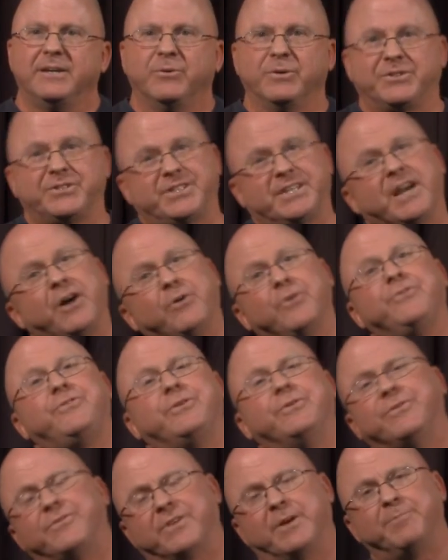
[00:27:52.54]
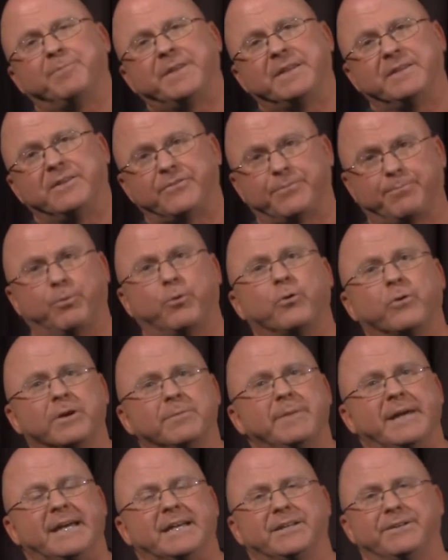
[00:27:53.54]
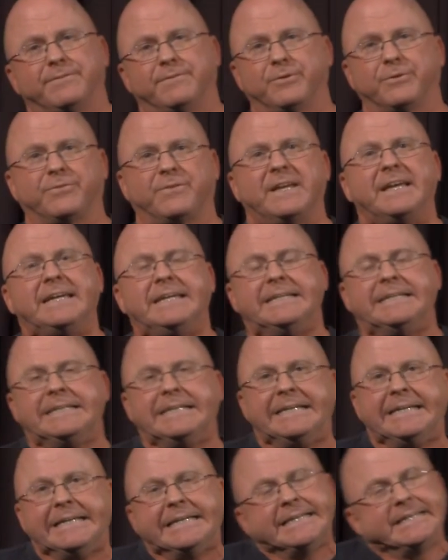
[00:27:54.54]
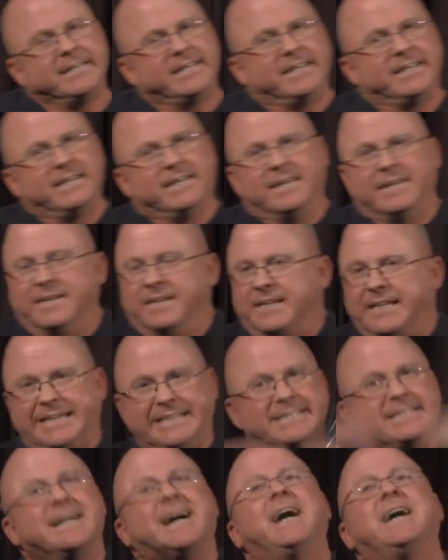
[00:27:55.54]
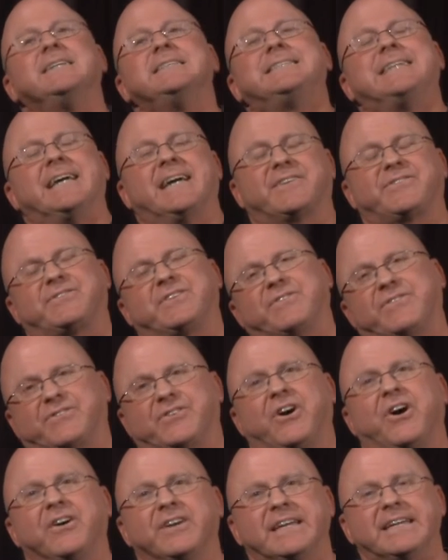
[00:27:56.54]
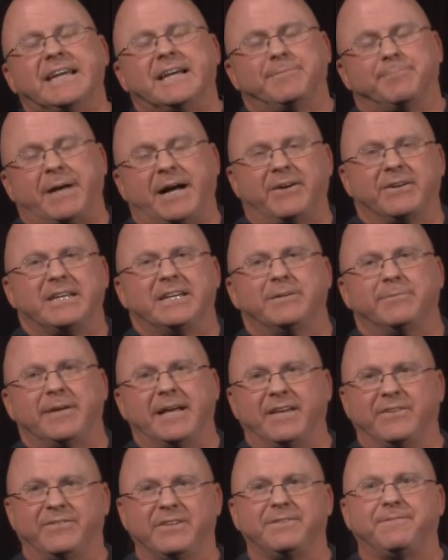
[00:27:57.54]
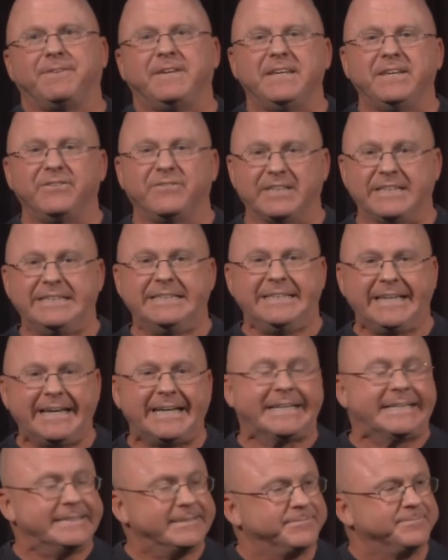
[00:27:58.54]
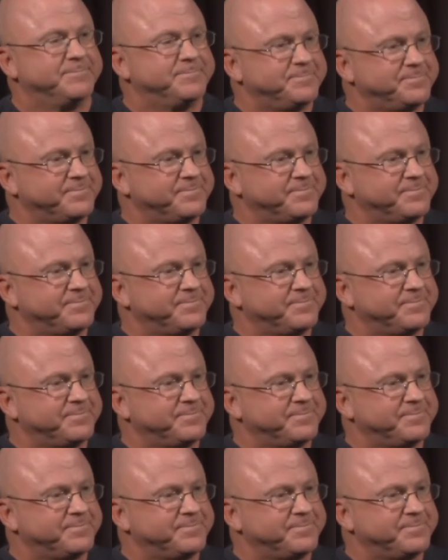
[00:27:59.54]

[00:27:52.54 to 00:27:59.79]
Which tells you something. This poor man in verse 8, in context, it's talking about him as if he's in debt.